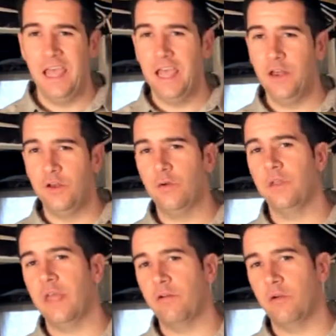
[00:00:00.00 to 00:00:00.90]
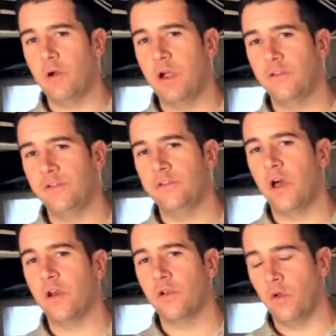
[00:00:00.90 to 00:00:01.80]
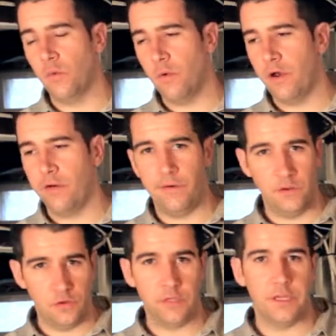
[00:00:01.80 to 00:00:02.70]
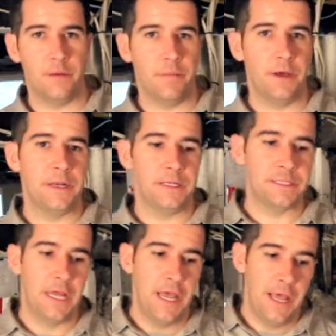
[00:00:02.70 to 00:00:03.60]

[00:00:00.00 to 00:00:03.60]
And doing that requires you use hot and cold water, and usually in abundance.